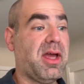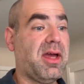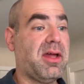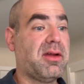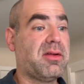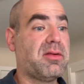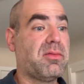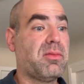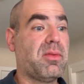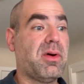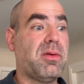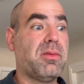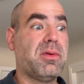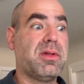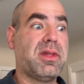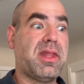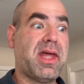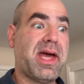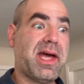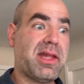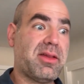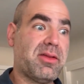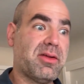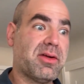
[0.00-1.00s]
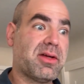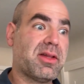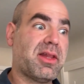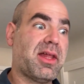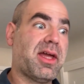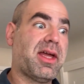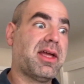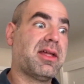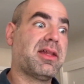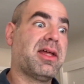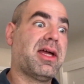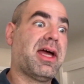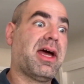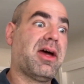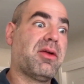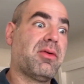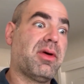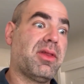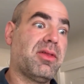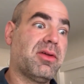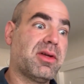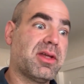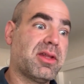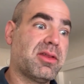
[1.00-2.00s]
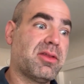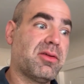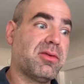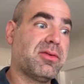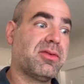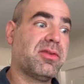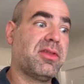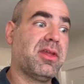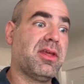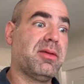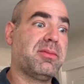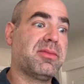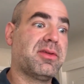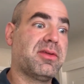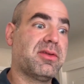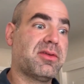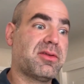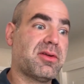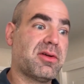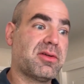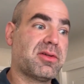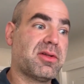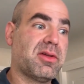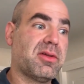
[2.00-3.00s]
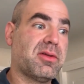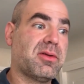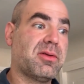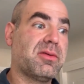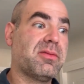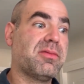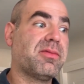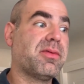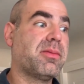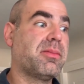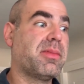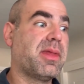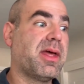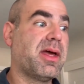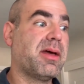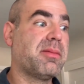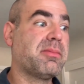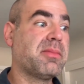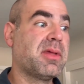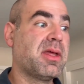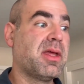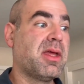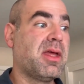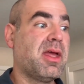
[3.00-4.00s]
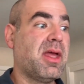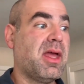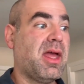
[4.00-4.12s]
And what would that look like? Like, how do I look at those themes and start to learn from them?